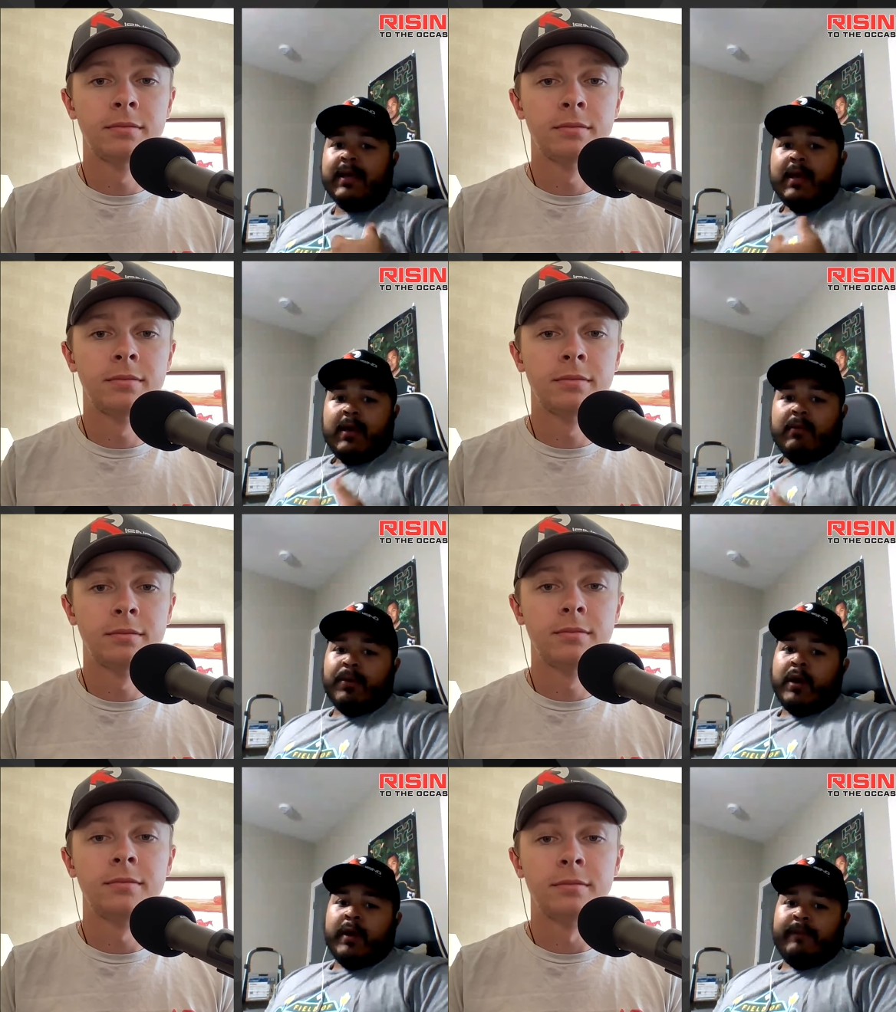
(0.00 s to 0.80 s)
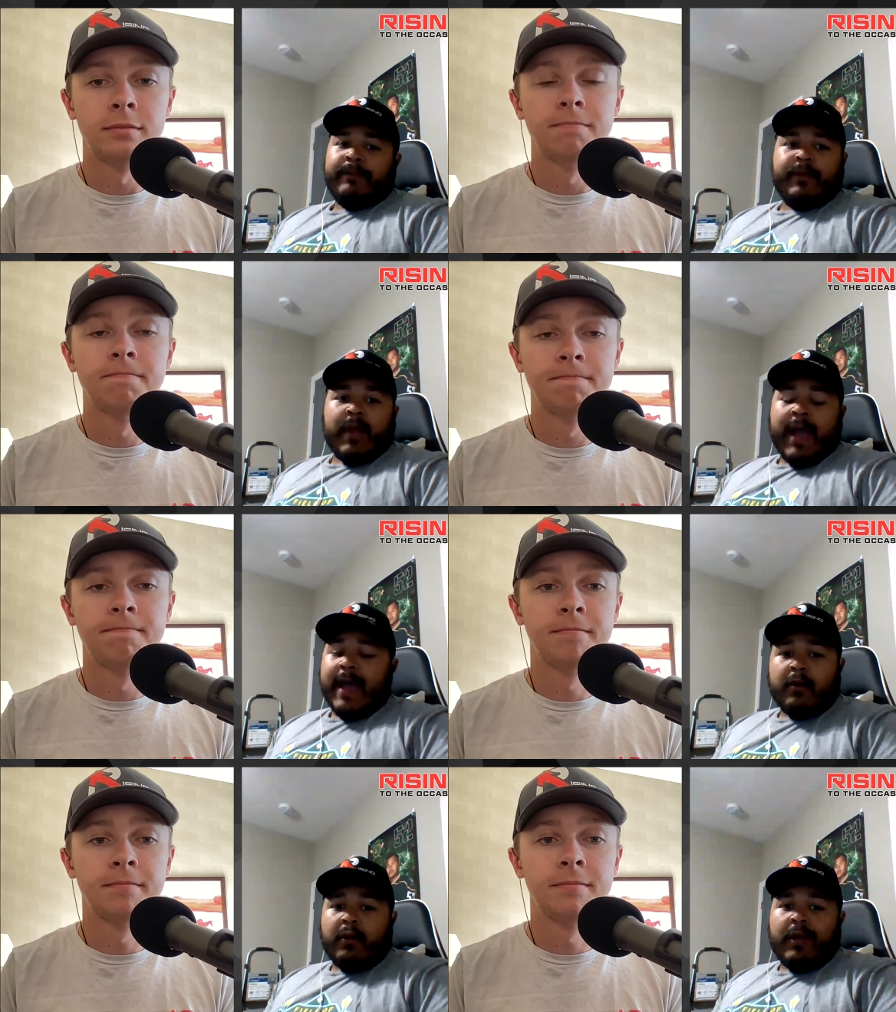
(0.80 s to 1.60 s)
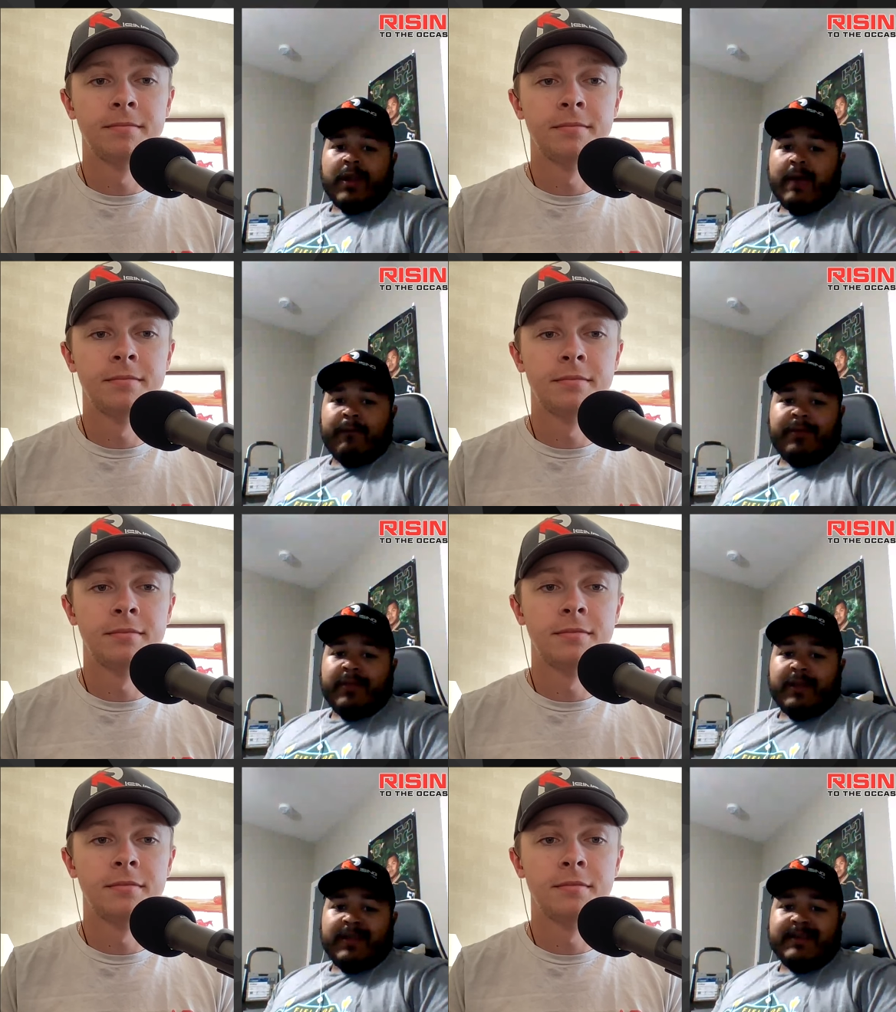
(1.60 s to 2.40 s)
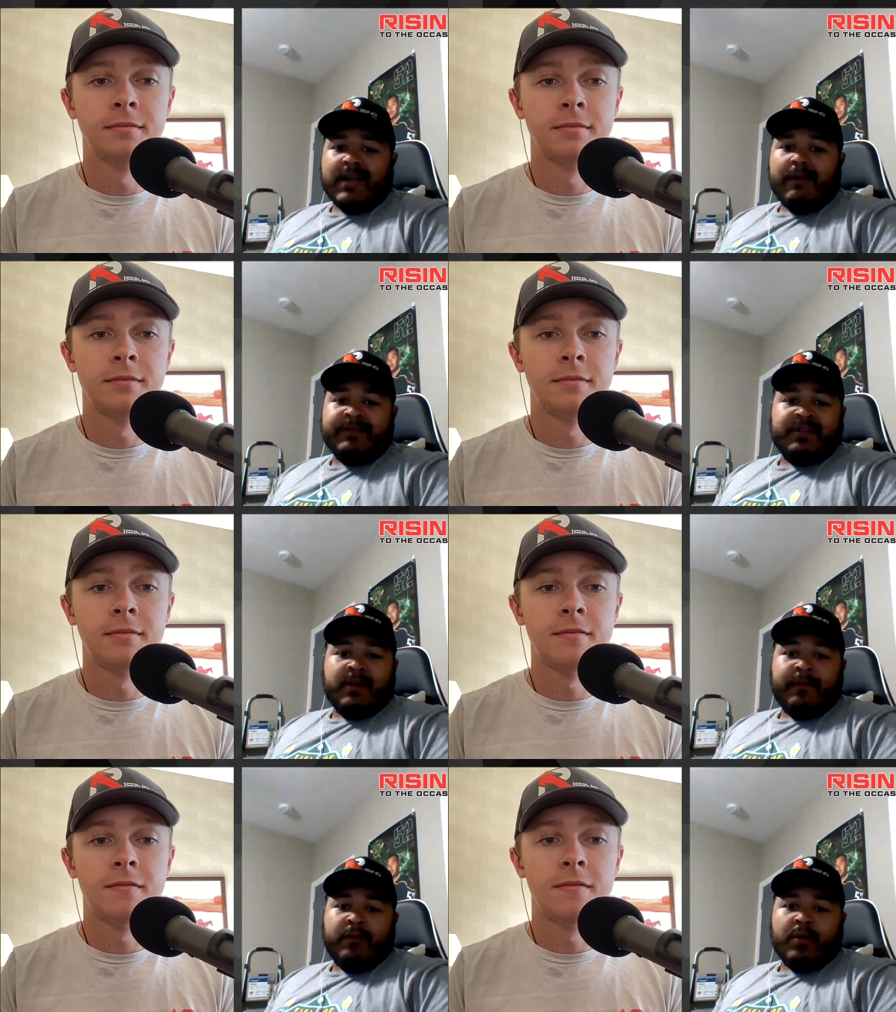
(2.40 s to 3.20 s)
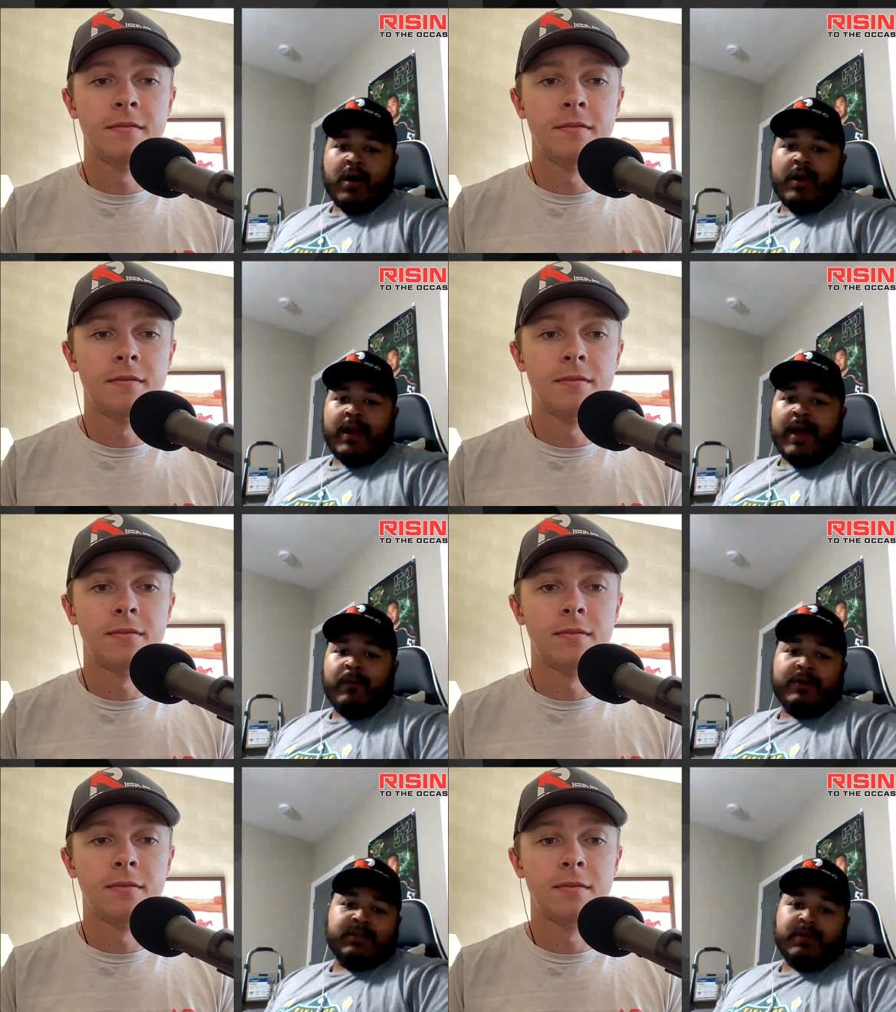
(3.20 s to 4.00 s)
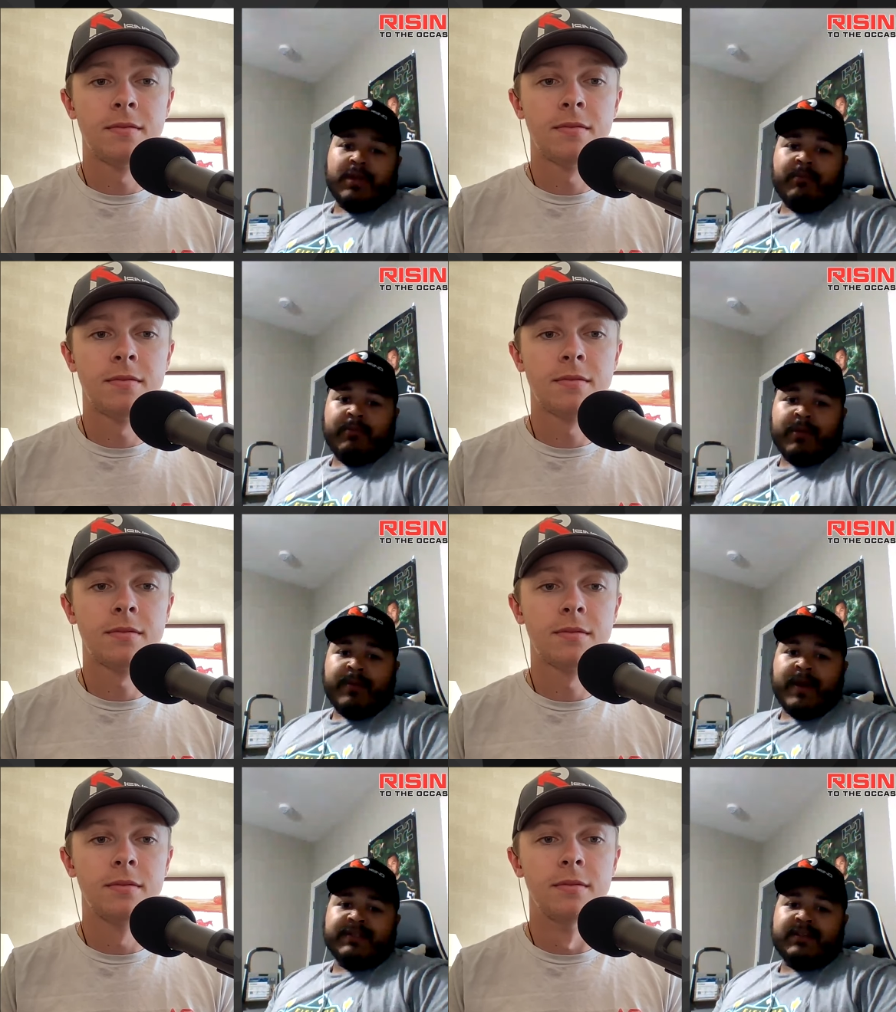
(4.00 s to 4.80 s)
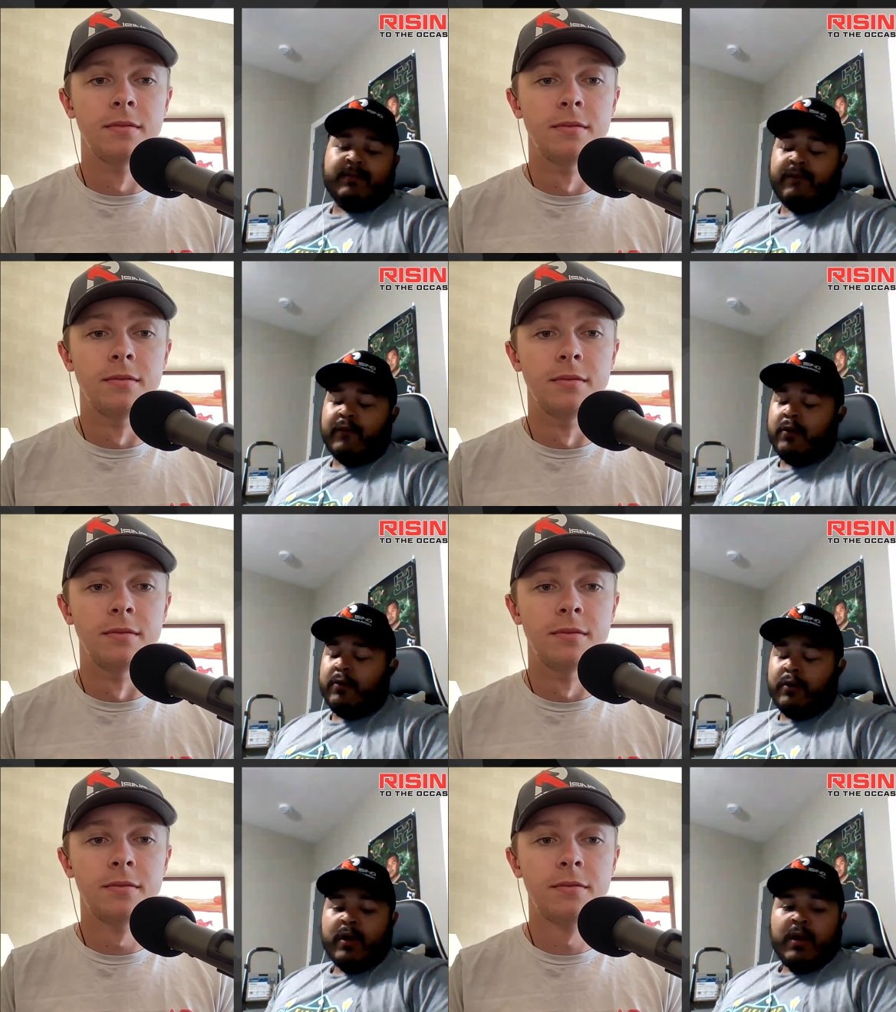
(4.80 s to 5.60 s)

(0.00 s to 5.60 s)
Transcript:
Speaker 1: but hats off in everything that he's obviously done for UConn, and I wish him nothing but the best and further